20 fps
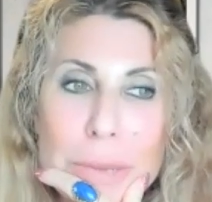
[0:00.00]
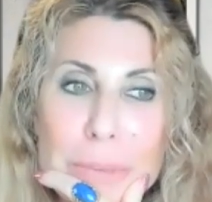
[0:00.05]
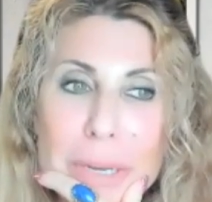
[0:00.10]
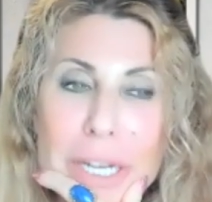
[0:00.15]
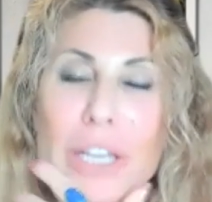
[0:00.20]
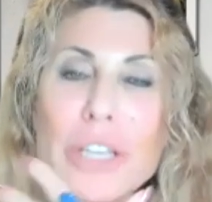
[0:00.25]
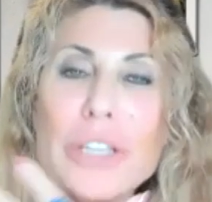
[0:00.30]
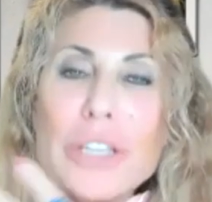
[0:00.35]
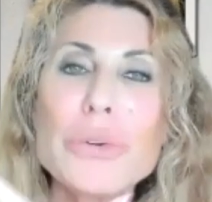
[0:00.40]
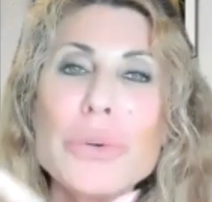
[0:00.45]

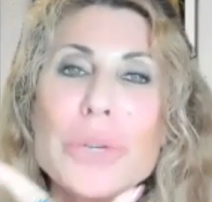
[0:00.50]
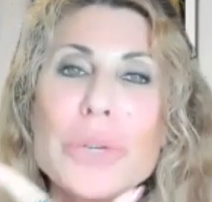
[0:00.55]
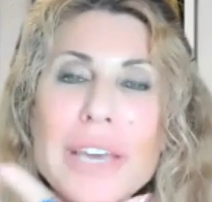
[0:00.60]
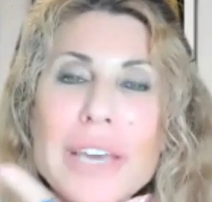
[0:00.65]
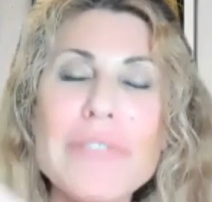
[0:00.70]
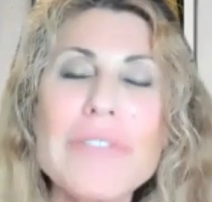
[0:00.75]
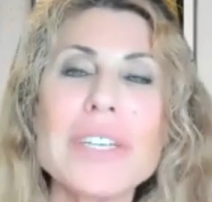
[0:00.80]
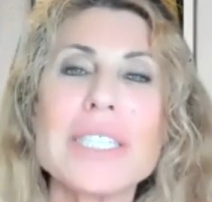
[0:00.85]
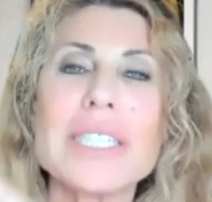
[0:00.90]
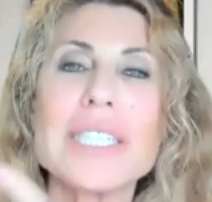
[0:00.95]
But can you
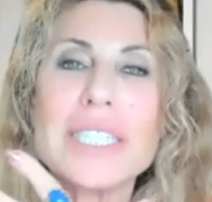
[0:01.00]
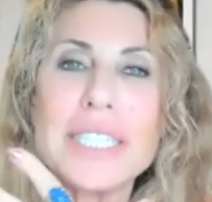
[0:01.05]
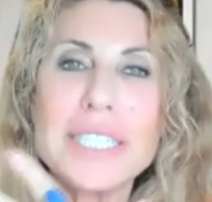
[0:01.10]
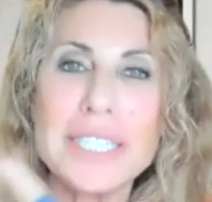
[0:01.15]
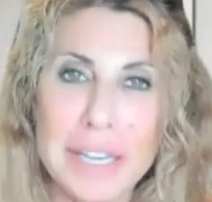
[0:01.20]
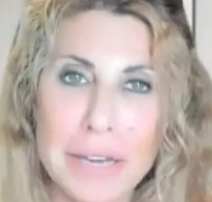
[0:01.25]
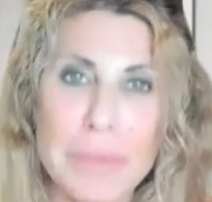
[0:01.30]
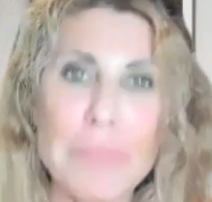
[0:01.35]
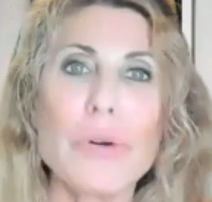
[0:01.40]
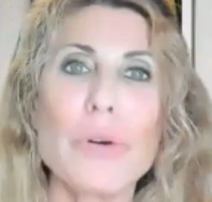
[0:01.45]
give us a
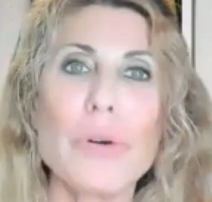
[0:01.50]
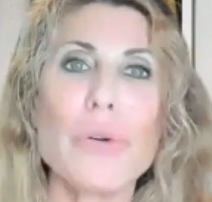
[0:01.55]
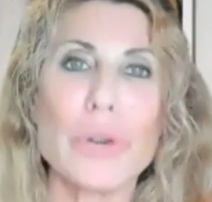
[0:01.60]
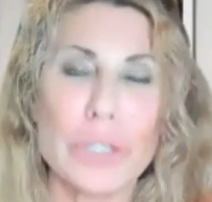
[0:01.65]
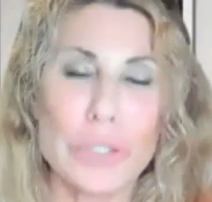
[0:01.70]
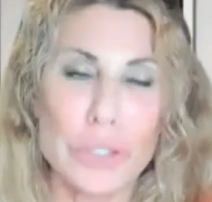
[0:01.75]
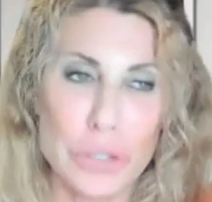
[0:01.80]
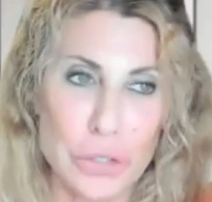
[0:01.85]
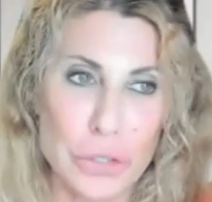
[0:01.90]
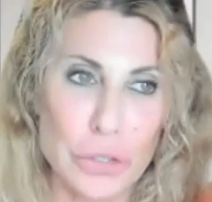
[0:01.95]
tip
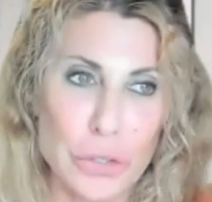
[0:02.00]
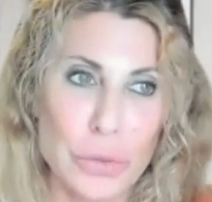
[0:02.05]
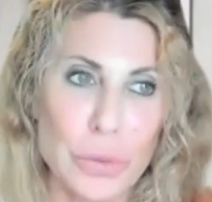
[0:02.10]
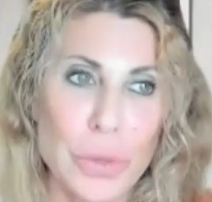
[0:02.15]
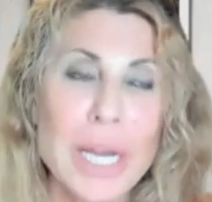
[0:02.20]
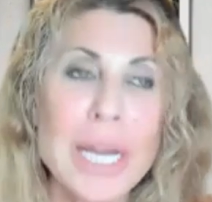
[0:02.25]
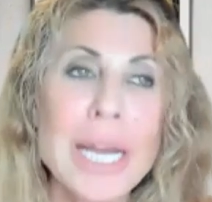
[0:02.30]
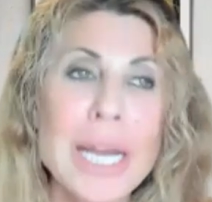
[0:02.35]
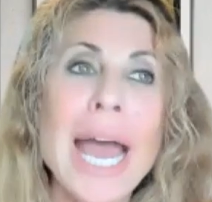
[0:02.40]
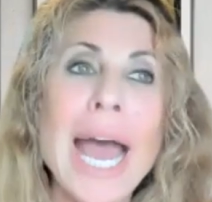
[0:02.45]
or
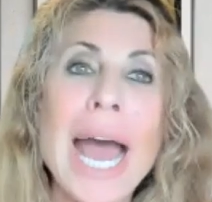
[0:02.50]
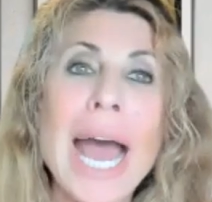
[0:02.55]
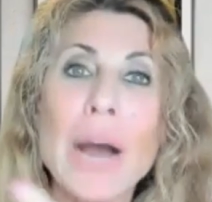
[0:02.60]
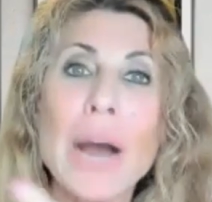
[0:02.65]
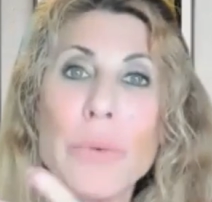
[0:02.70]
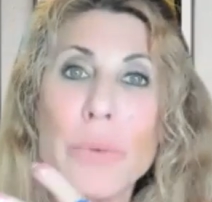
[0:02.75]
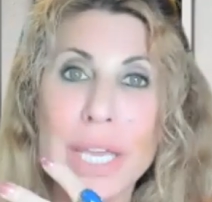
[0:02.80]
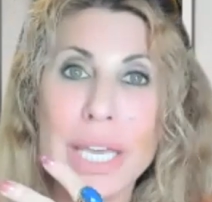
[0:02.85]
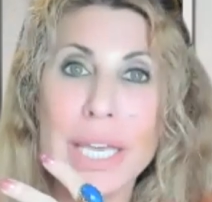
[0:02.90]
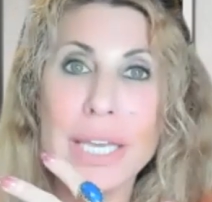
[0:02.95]
two
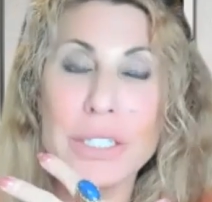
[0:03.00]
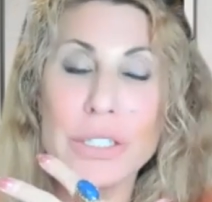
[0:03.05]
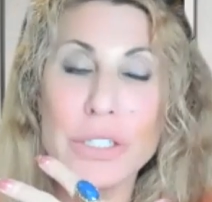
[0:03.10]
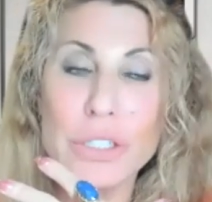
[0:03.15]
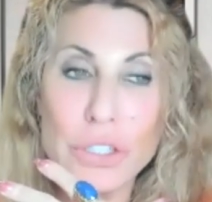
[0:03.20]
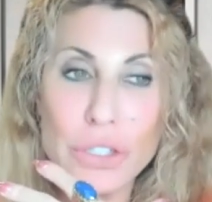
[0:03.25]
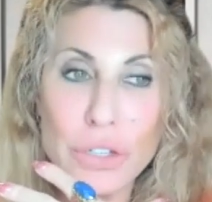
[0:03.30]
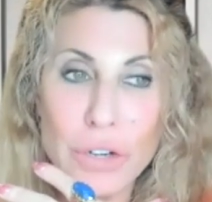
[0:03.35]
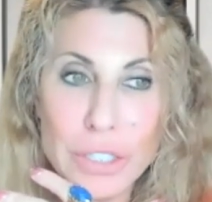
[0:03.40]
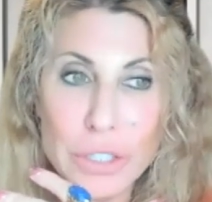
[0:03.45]
how we can
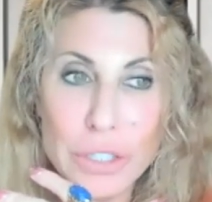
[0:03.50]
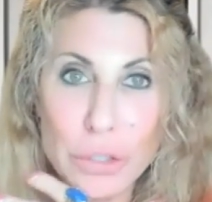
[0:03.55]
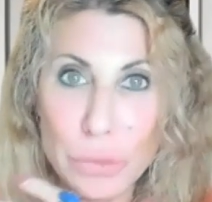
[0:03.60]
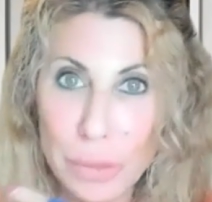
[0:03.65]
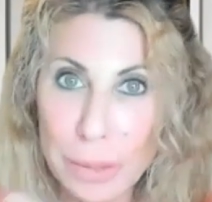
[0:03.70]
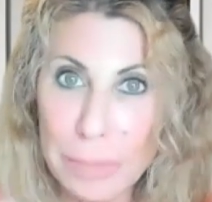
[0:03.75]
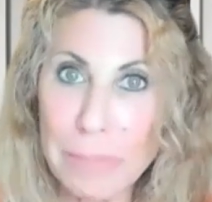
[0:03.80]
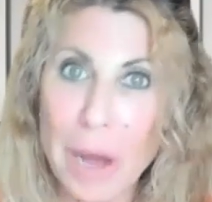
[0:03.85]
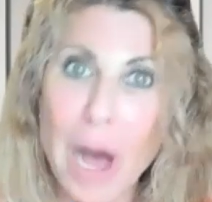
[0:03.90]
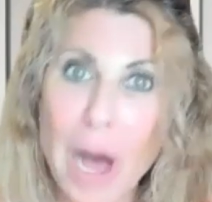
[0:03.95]
start
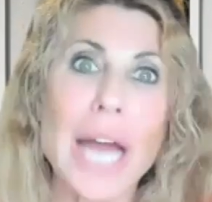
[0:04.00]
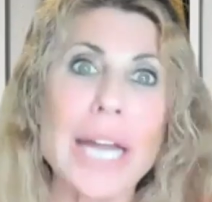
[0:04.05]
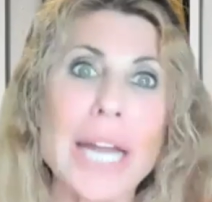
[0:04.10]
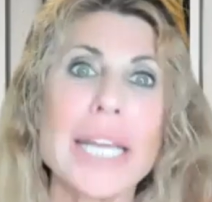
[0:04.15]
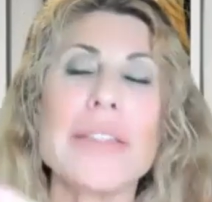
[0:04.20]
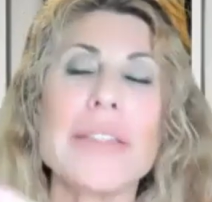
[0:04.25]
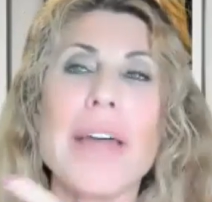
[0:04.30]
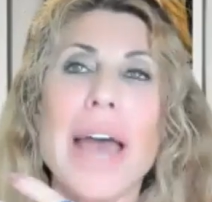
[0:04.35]
to embody